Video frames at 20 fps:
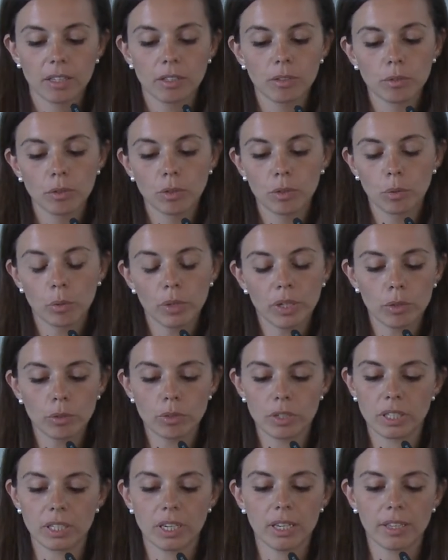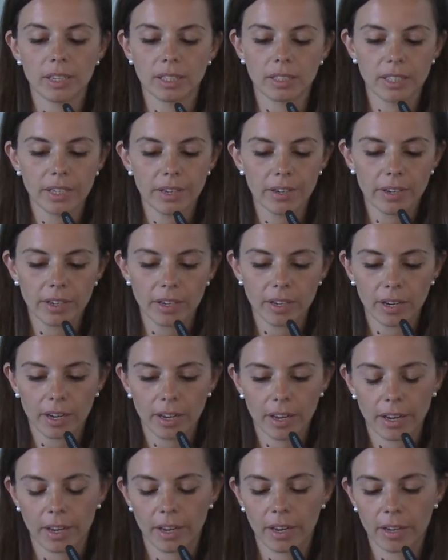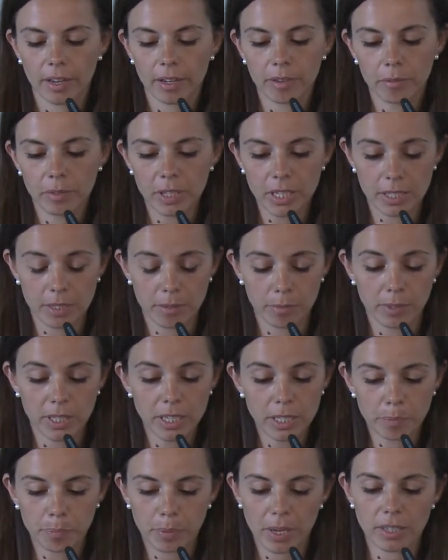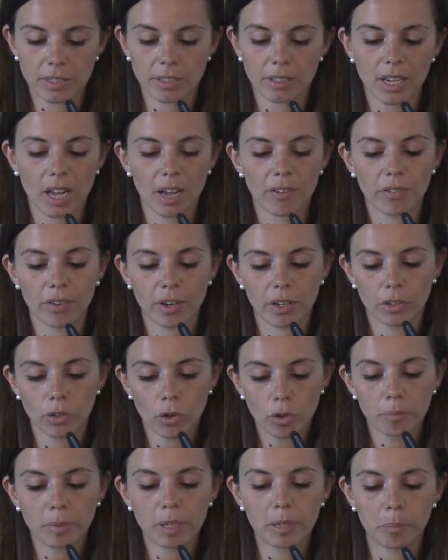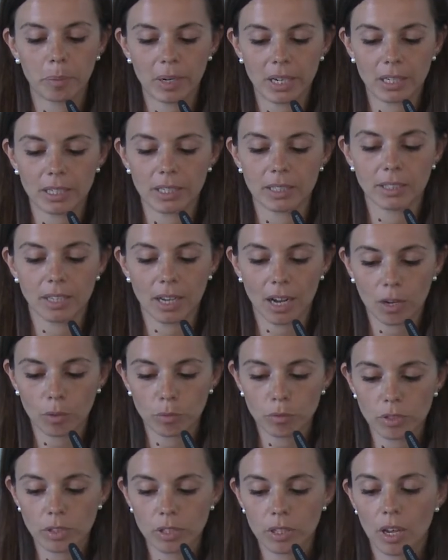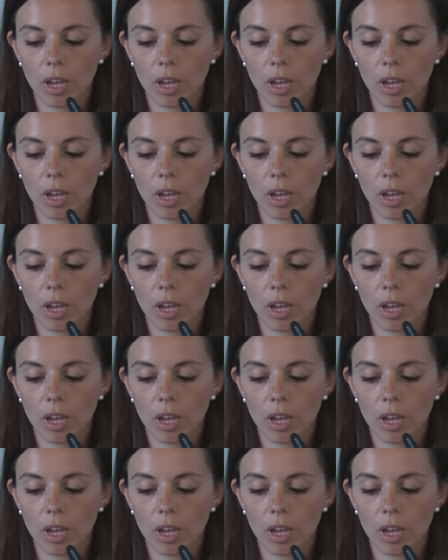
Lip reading: we could see that these patients have normal platelet count